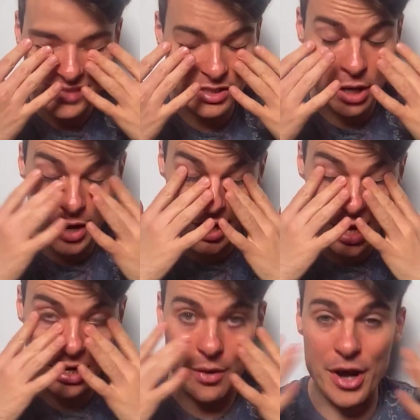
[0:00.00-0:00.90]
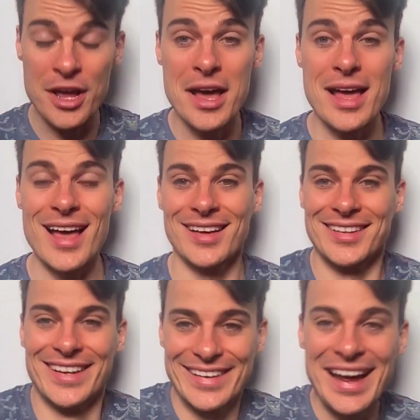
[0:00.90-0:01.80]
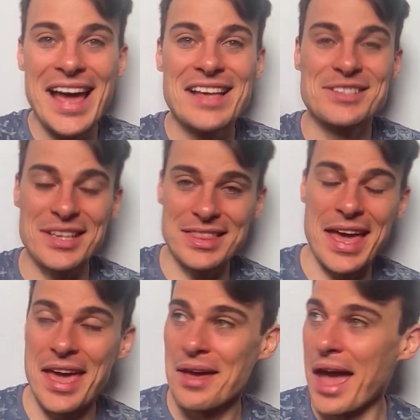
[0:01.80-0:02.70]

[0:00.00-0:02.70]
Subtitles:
Sorry, I can't go on. sit there